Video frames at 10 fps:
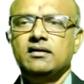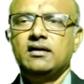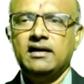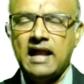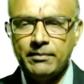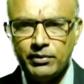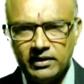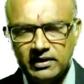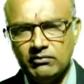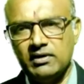
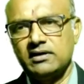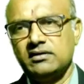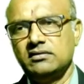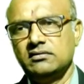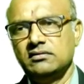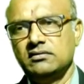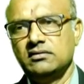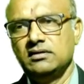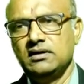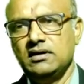laboratory work.
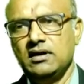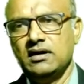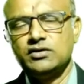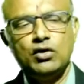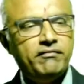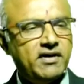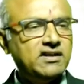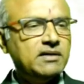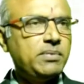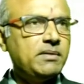So for
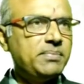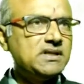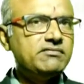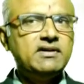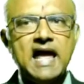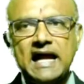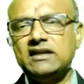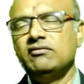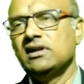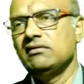that purpose, one
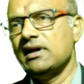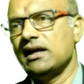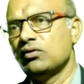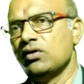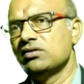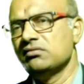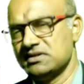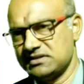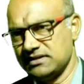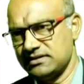activity we are going to
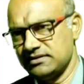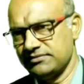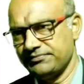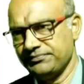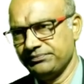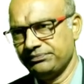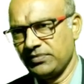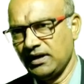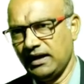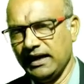discuss.
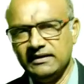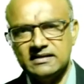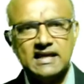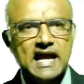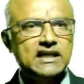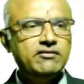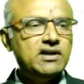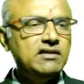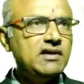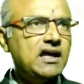In this
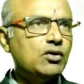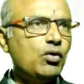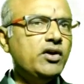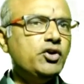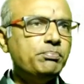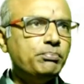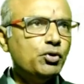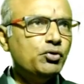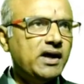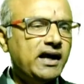activity, we are going to
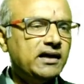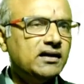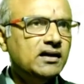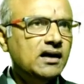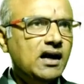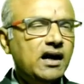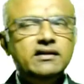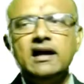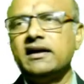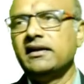prove that
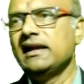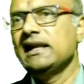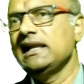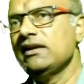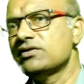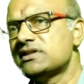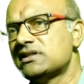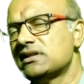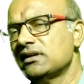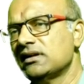the green leaves